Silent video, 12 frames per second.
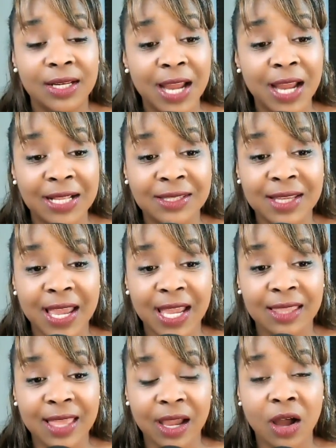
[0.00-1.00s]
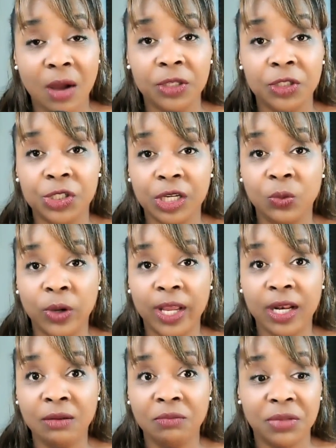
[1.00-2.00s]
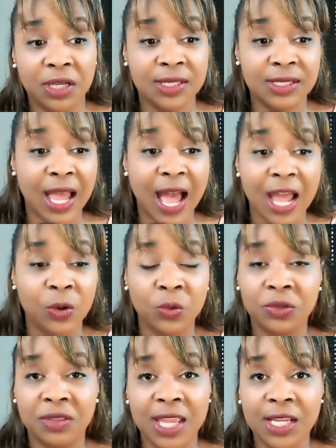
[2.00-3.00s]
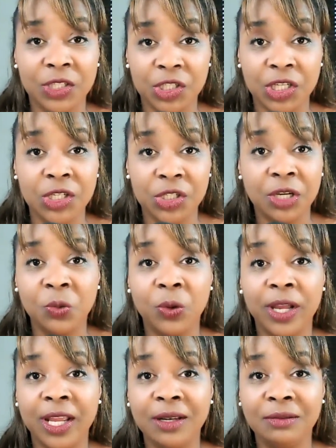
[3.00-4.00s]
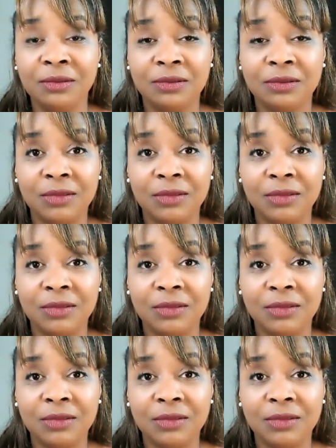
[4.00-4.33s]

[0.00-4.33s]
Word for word: Not saying that Kamala should win, because I don't think she should win.